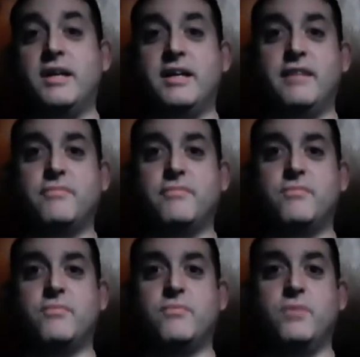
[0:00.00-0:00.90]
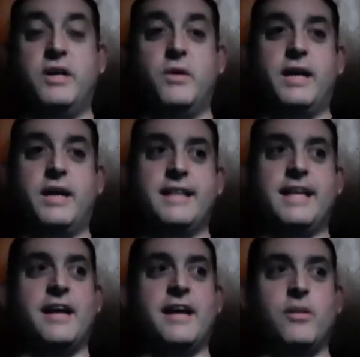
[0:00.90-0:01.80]
and if we don't get
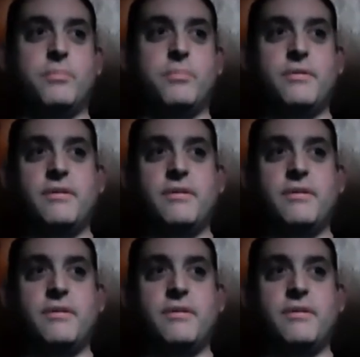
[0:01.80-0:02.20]
the help,